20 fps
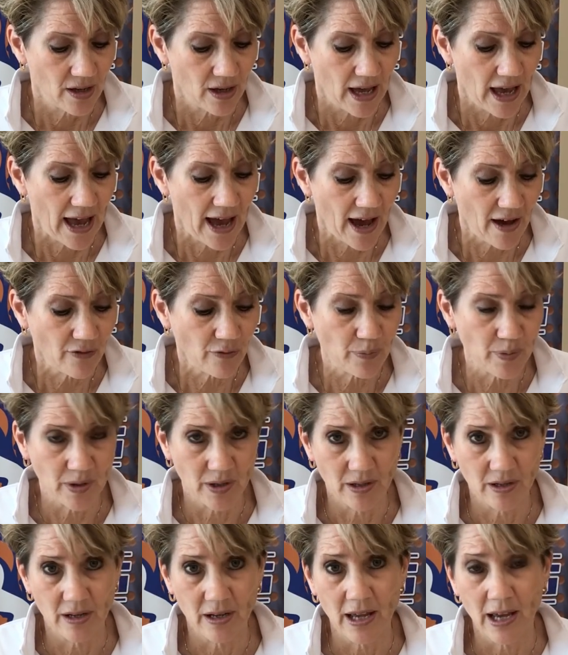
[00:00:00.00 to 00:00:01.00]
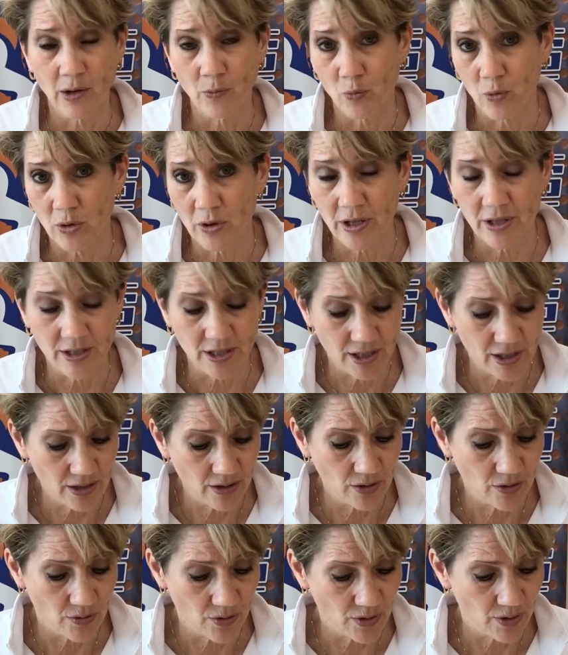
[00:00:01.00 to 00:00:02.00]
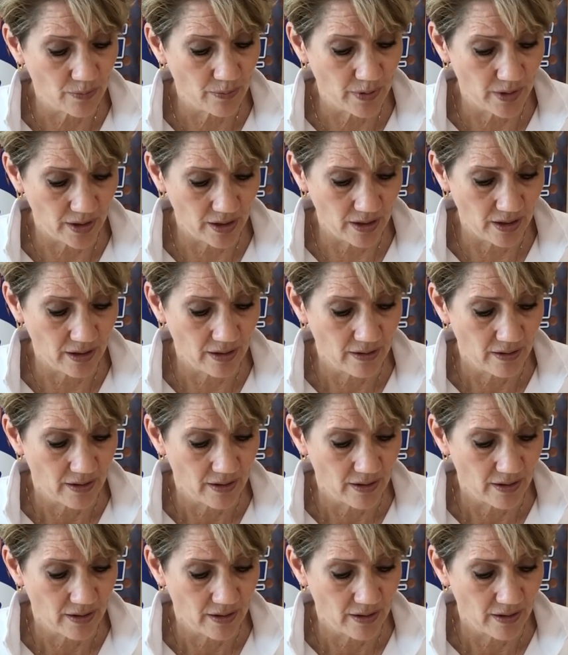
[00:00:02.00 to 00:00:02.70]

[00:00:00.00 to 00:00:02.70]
have been and will continue to be: